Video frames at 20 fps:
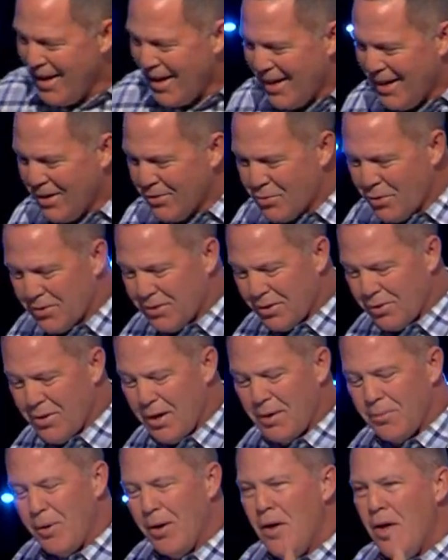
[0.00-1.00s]
And here's what's
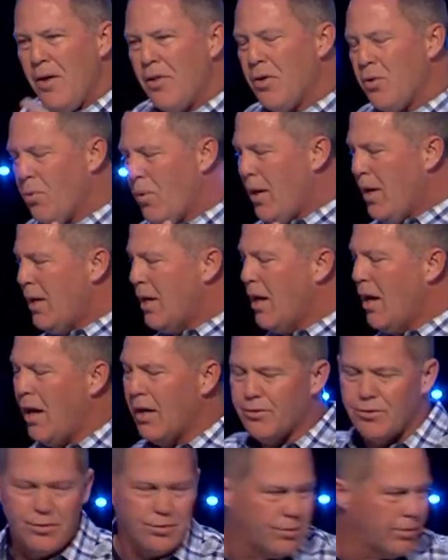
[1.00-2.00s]
incredible the way
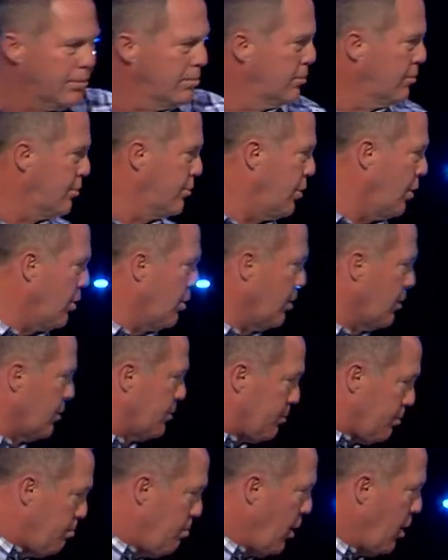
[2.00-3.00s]
God stirred
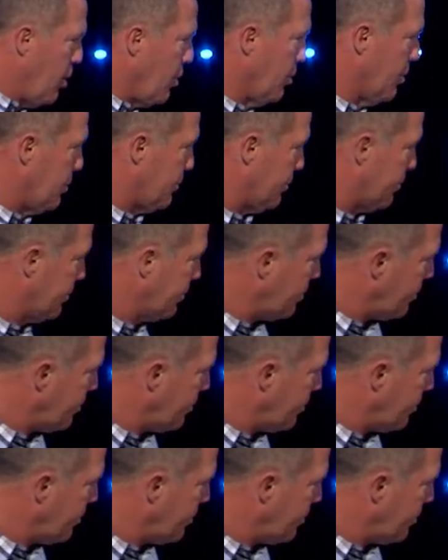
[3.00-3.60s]
Bo